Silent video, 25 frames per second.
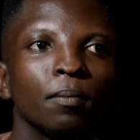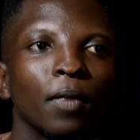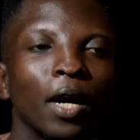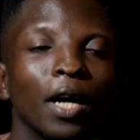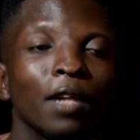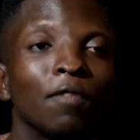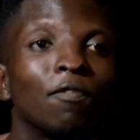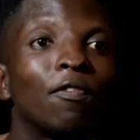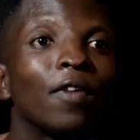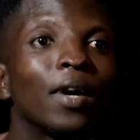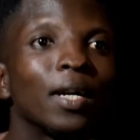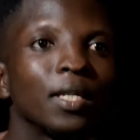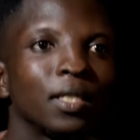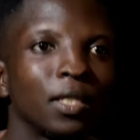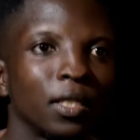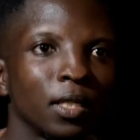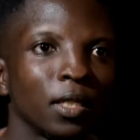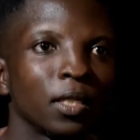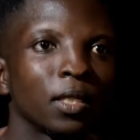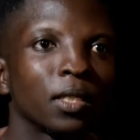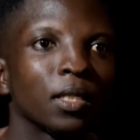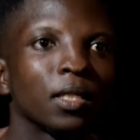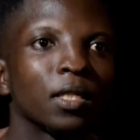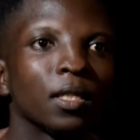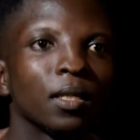
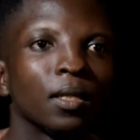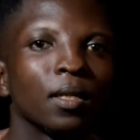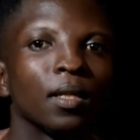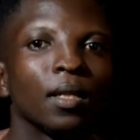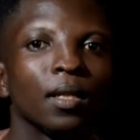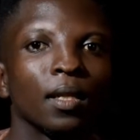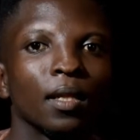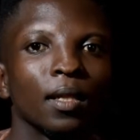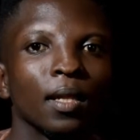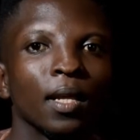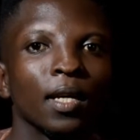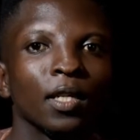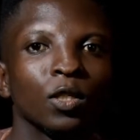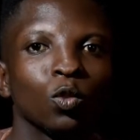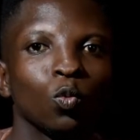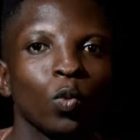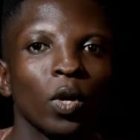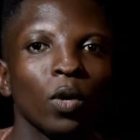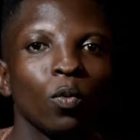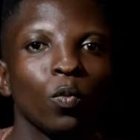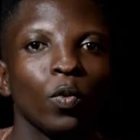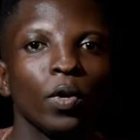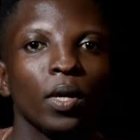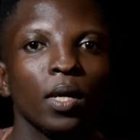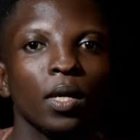advices. That's
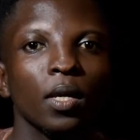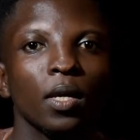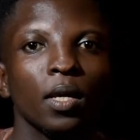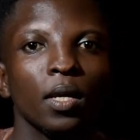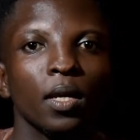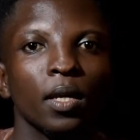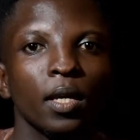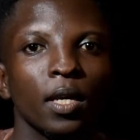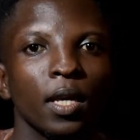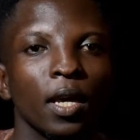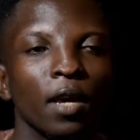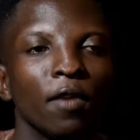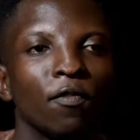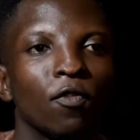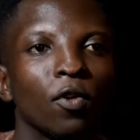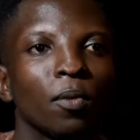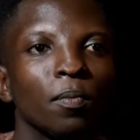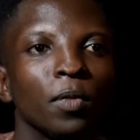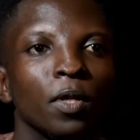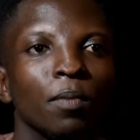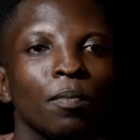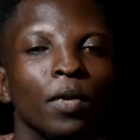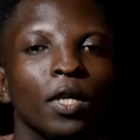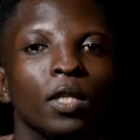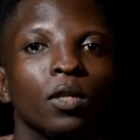when we hear from
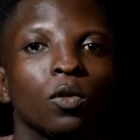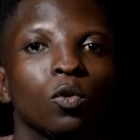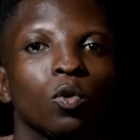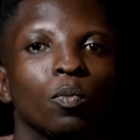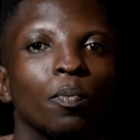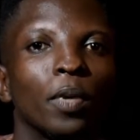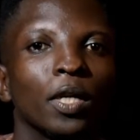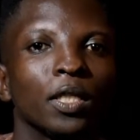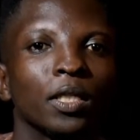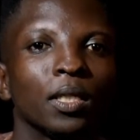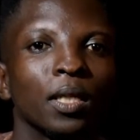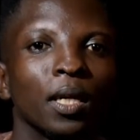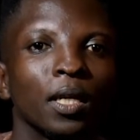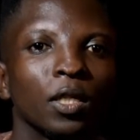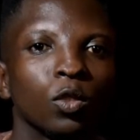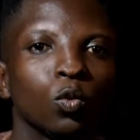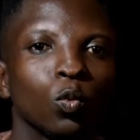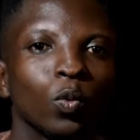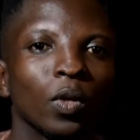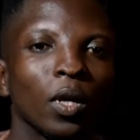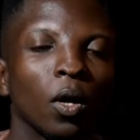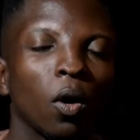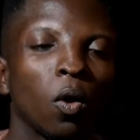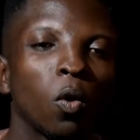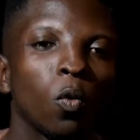the medical personnel,
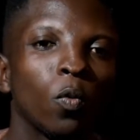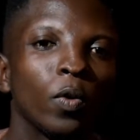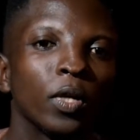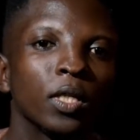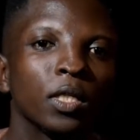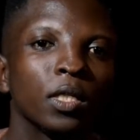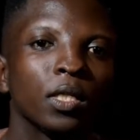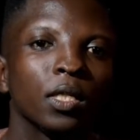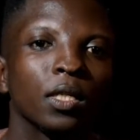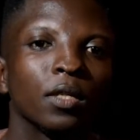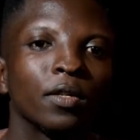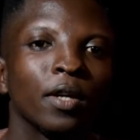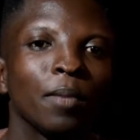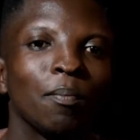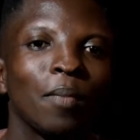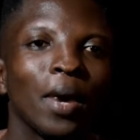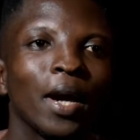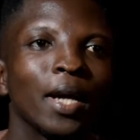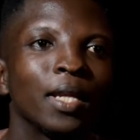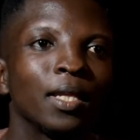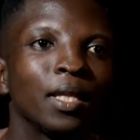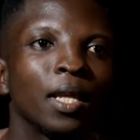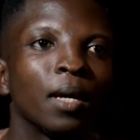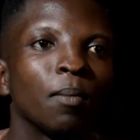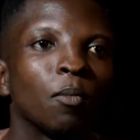we always
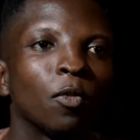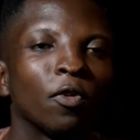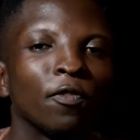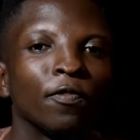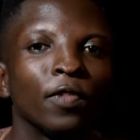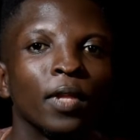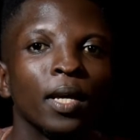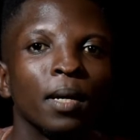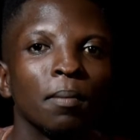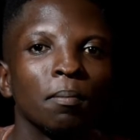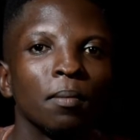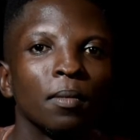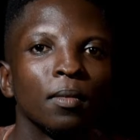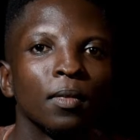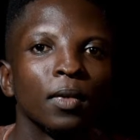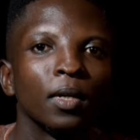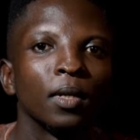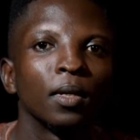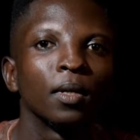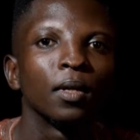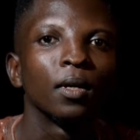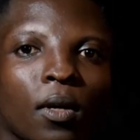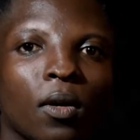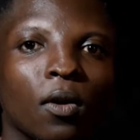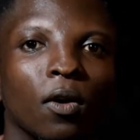remind them of
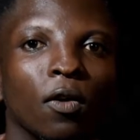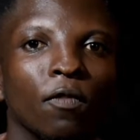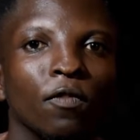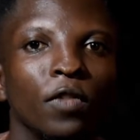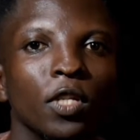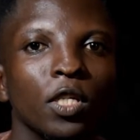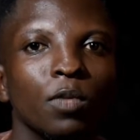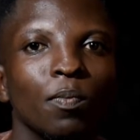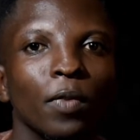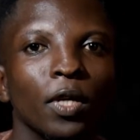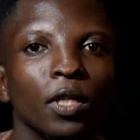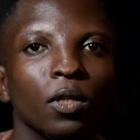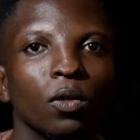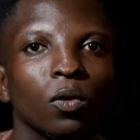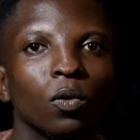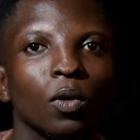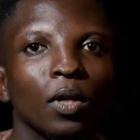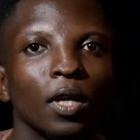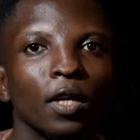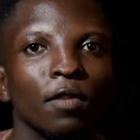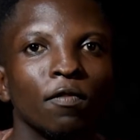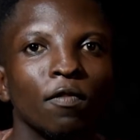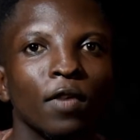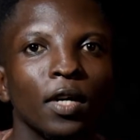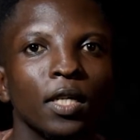these medical
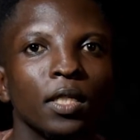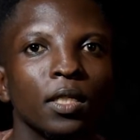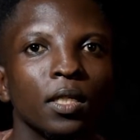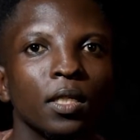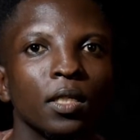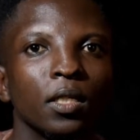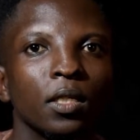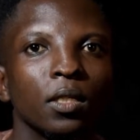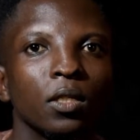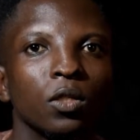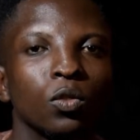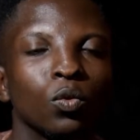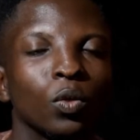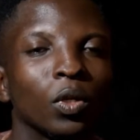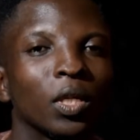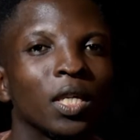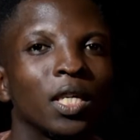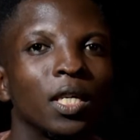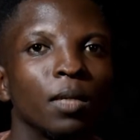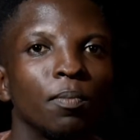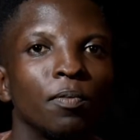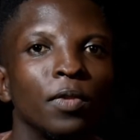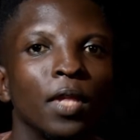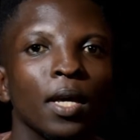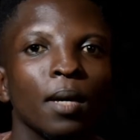advices to
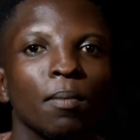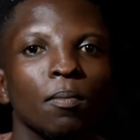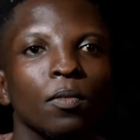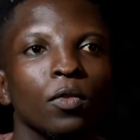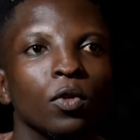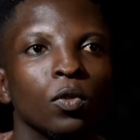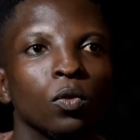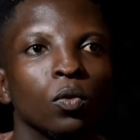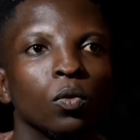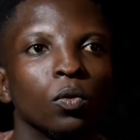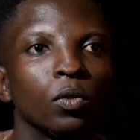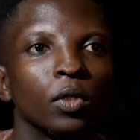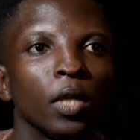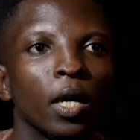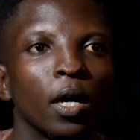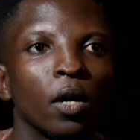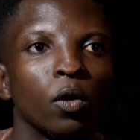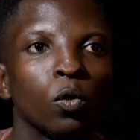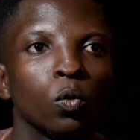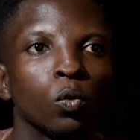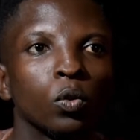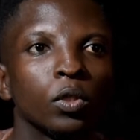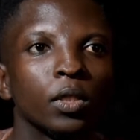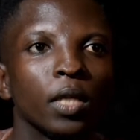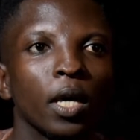keep them. There are
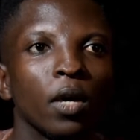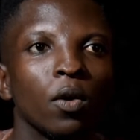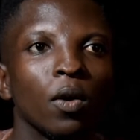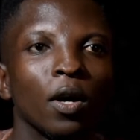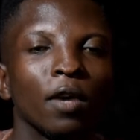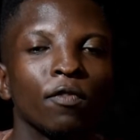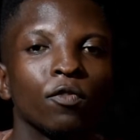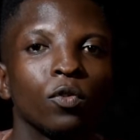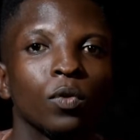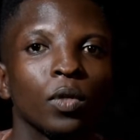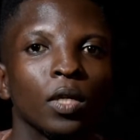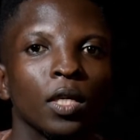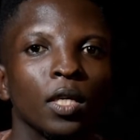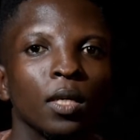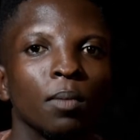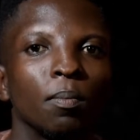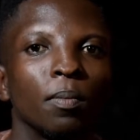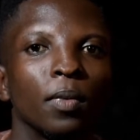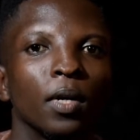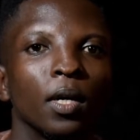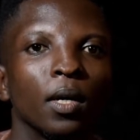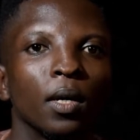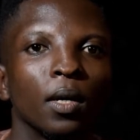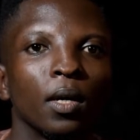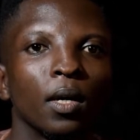rules that you have to keep.
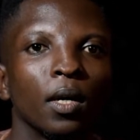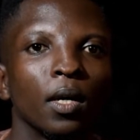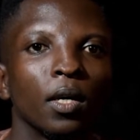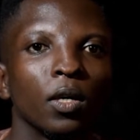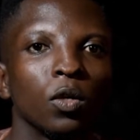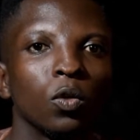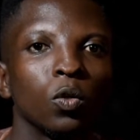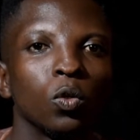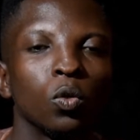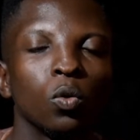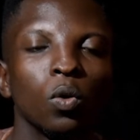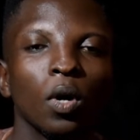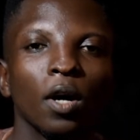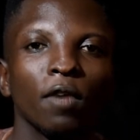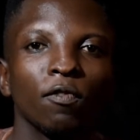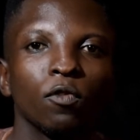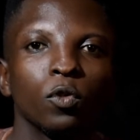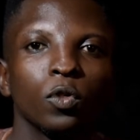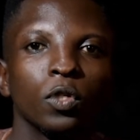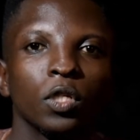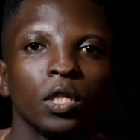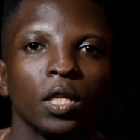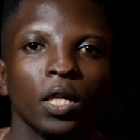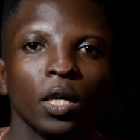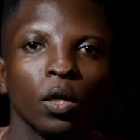You don't have
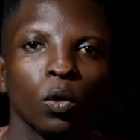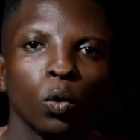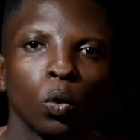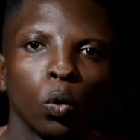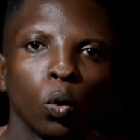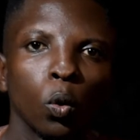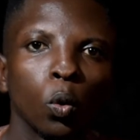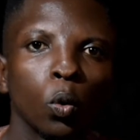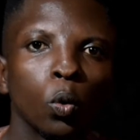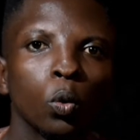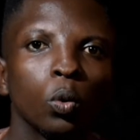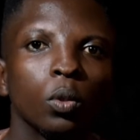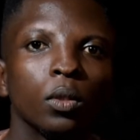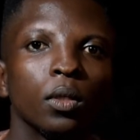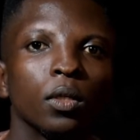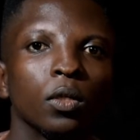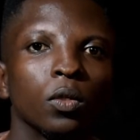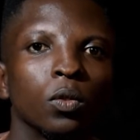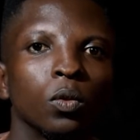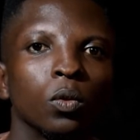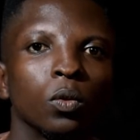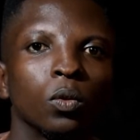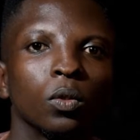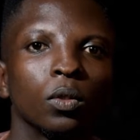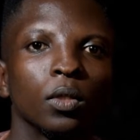to stay cold.
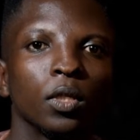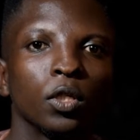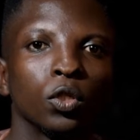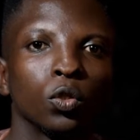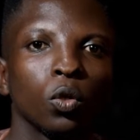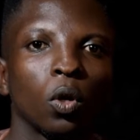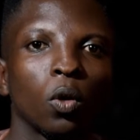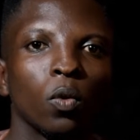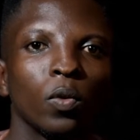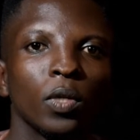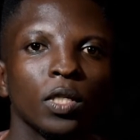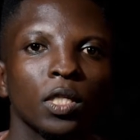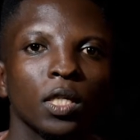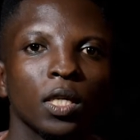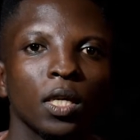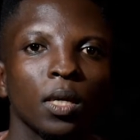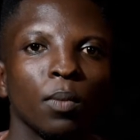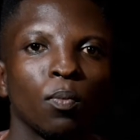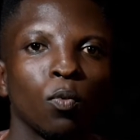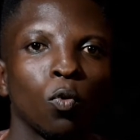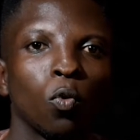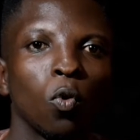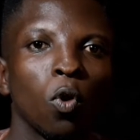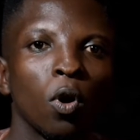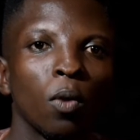They should always
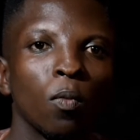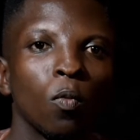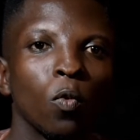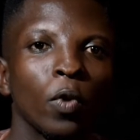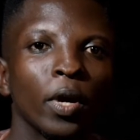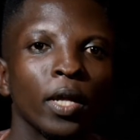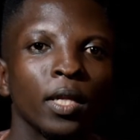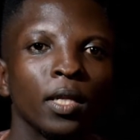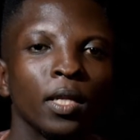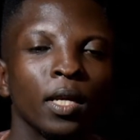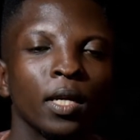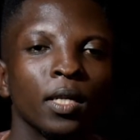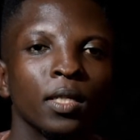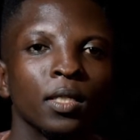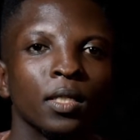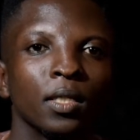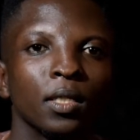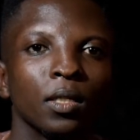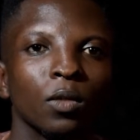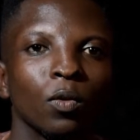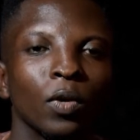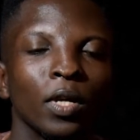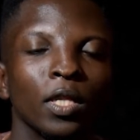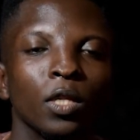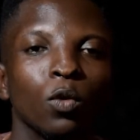keep warm when
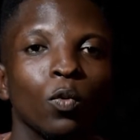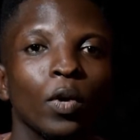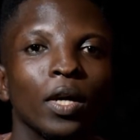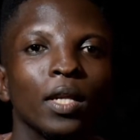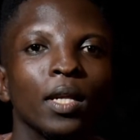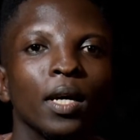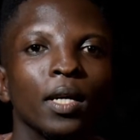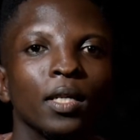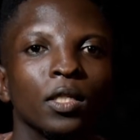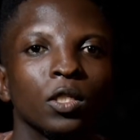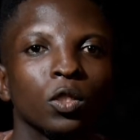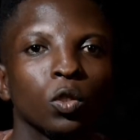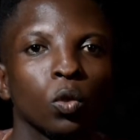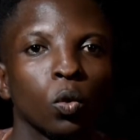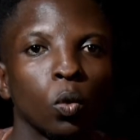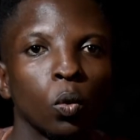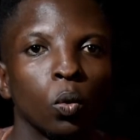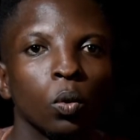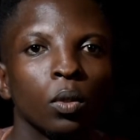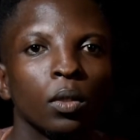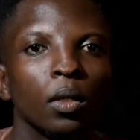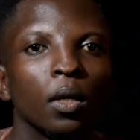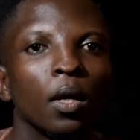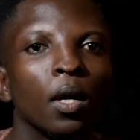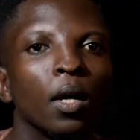the weather is
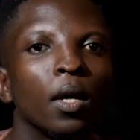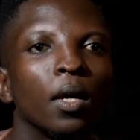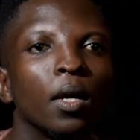cold.